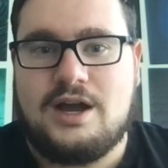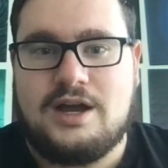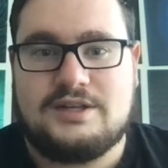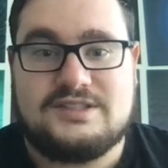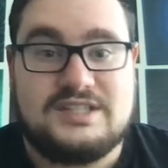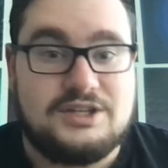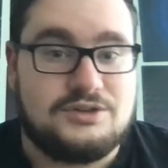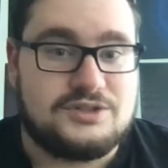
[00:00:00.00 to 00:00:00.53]

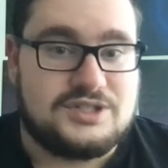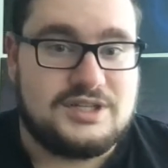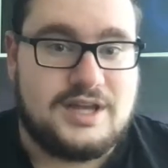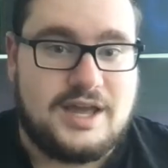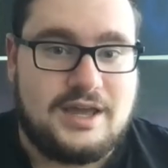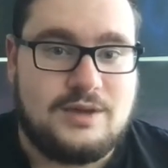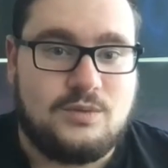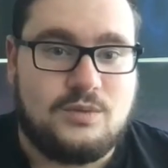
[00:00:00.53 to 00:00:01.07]
secrets
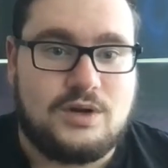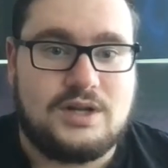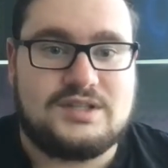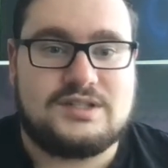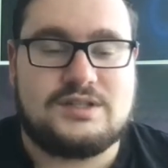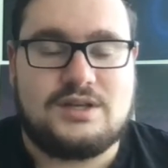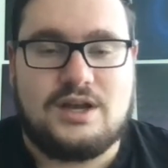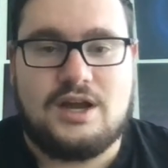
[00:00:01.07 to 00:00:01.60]
today,
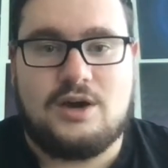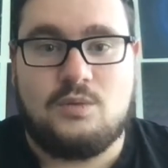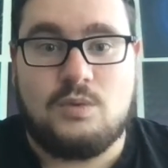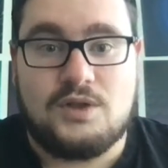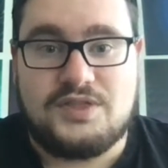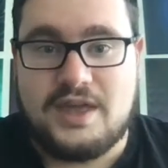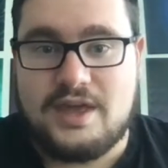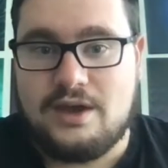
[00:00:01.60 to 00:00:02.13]

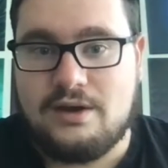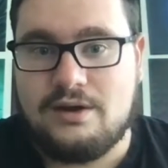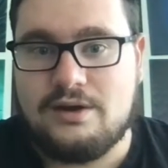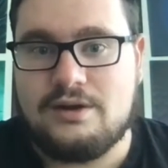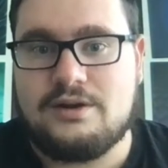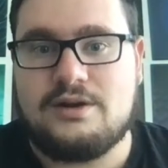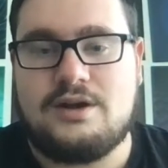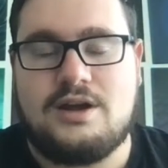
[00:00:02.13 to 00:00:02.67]
what they
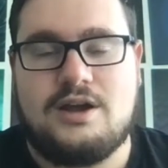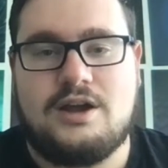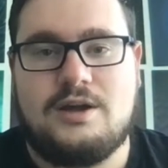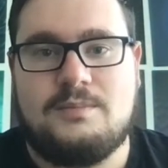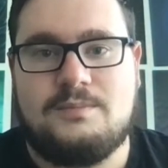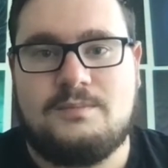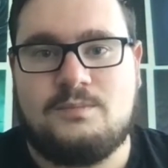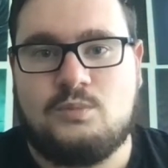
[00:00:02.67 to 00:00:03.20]
are,
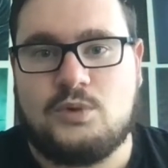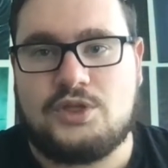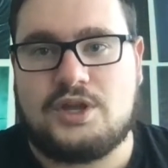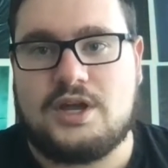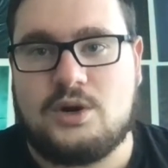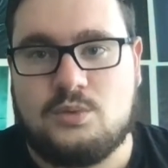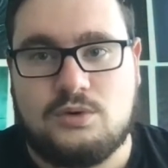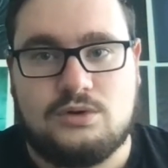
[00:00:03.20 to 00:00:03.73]
what the
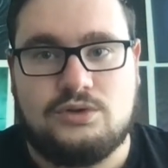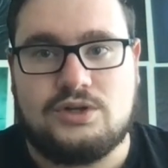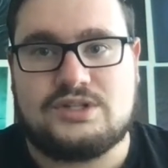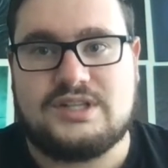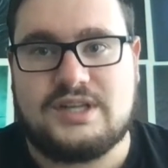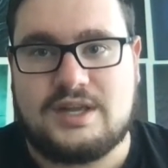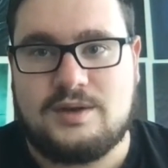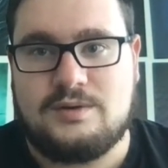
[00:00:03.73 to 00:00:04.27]
kind of world looks
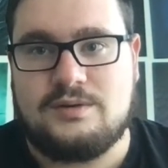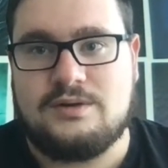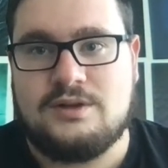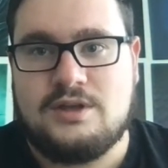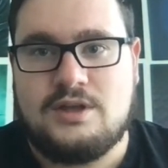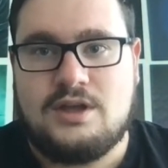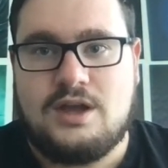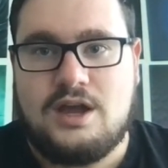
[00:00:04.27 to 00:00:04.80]
like, and
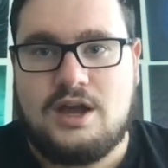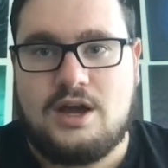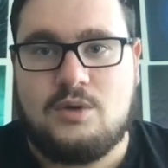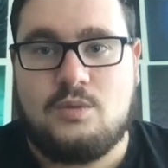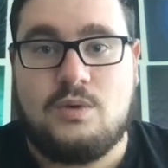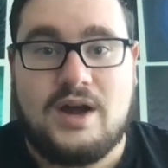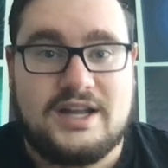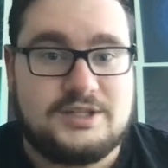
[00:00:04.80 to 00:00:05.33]

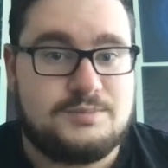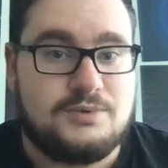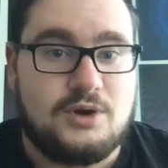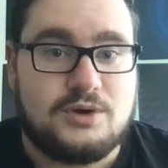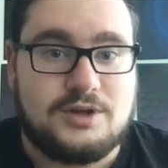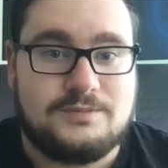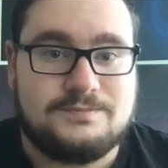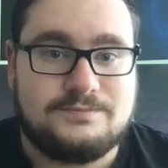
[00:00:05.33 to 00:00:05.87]
why it's
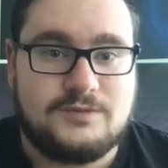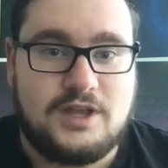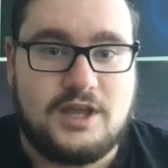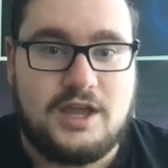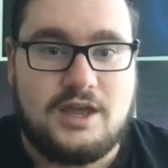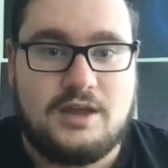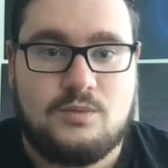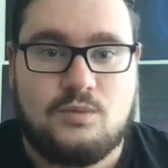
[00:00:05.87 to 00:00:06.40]
broken,
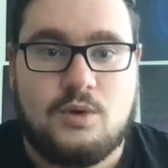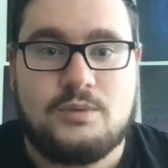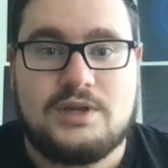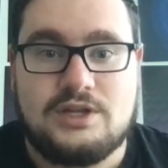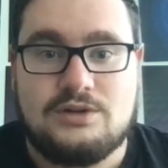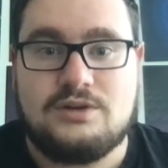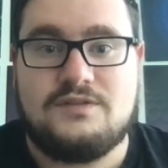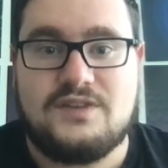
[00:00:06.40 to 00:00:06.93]
and what we
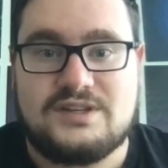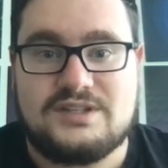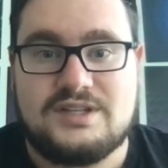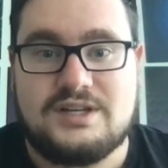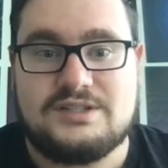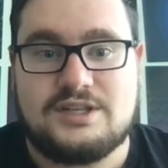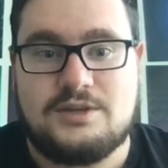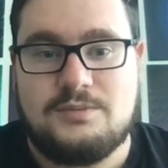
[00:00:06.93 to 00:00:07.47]
can do to fix it
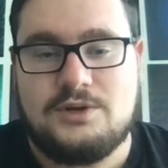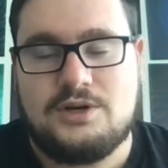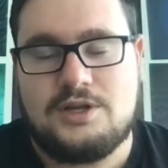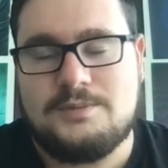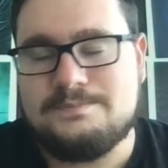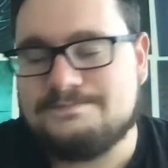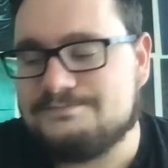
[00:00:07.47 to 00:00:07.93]
as a community.